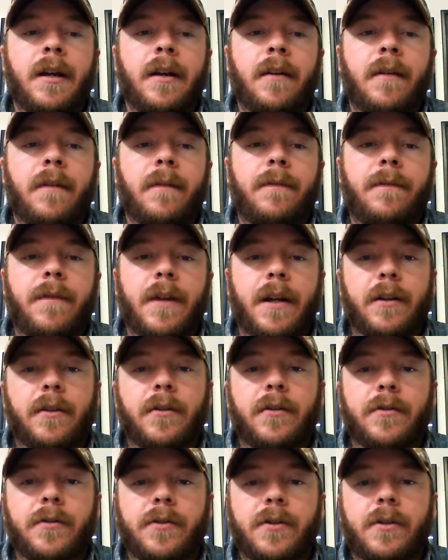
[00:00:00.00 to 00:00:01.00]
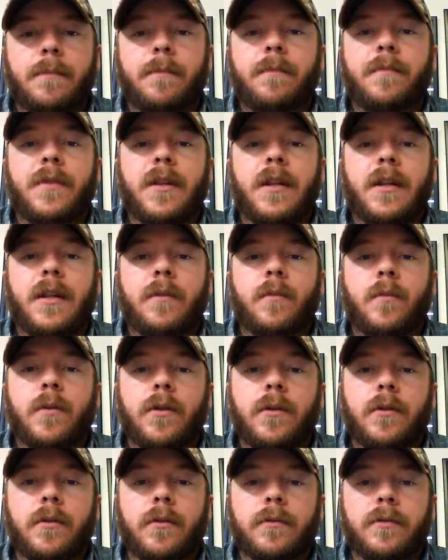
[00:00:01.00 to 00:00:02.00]
fails, it
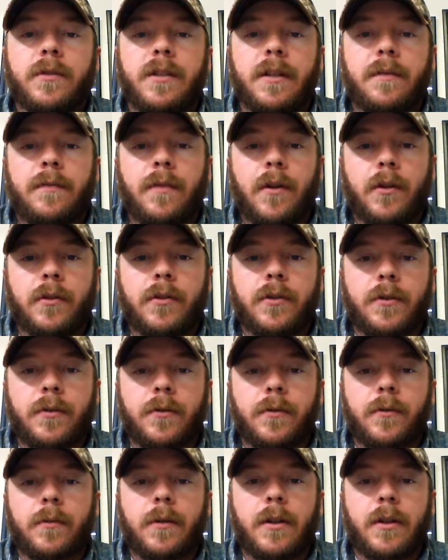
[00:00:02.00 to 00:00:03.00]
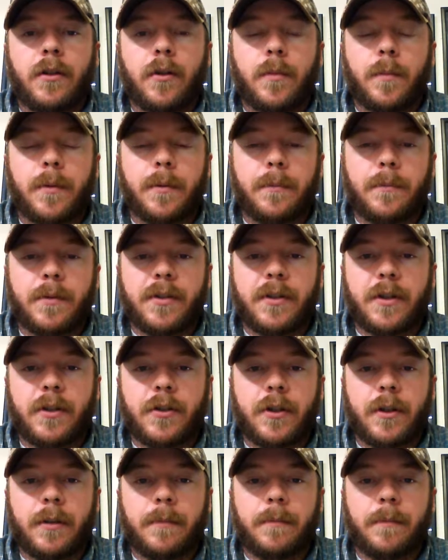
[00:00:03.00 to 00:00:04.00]
will default to an open
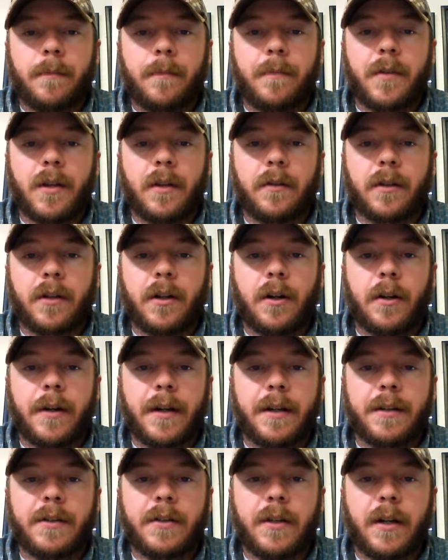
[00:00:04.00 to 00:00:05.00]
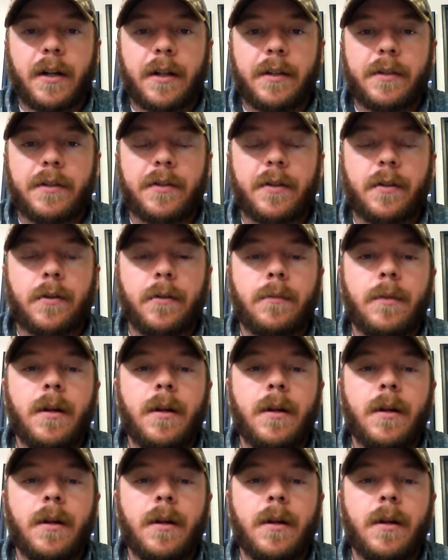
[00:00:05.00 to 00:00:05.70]
position on the Garnet side. So